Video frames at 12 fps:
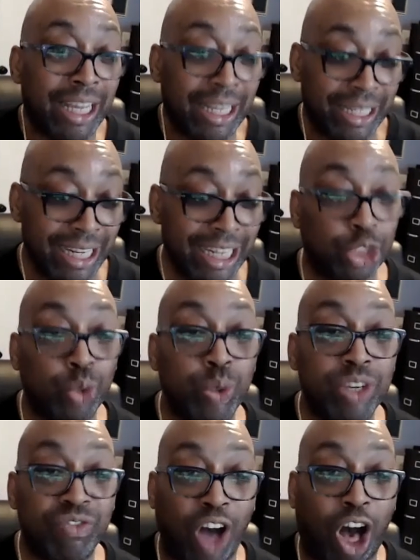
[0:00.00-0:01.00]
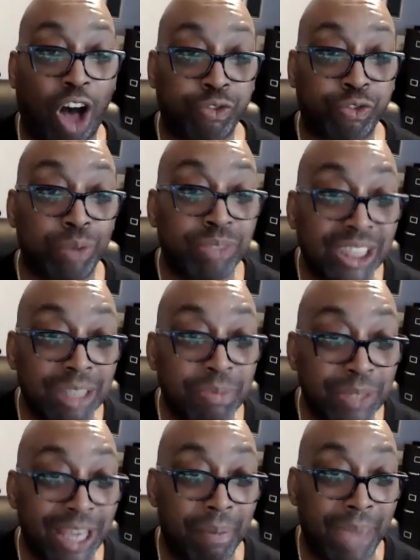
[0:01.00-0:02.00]
needed to evolve from
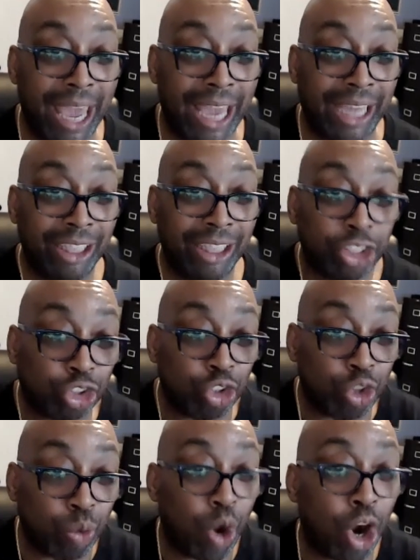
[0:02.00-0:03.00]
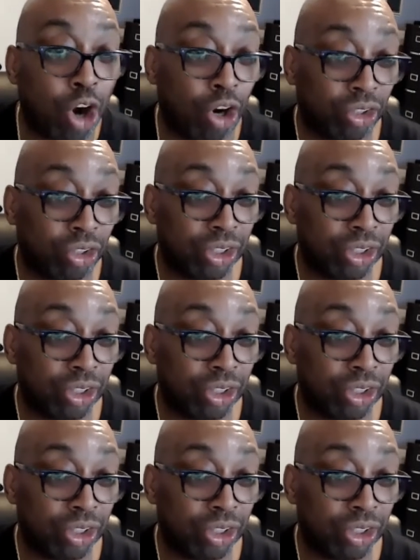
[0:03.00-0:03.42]
CBMA to the world,